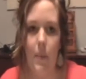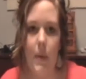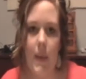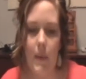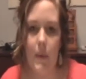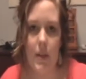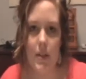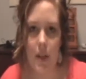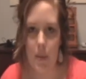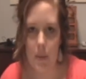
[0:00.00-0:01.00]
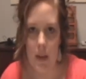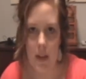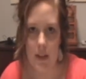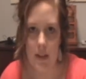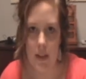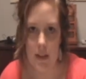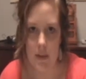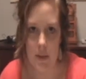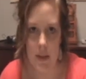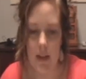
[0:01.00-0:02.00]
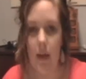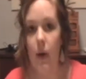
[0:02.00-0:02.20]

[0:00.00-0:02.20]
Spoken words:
but then where should I put my next highest score?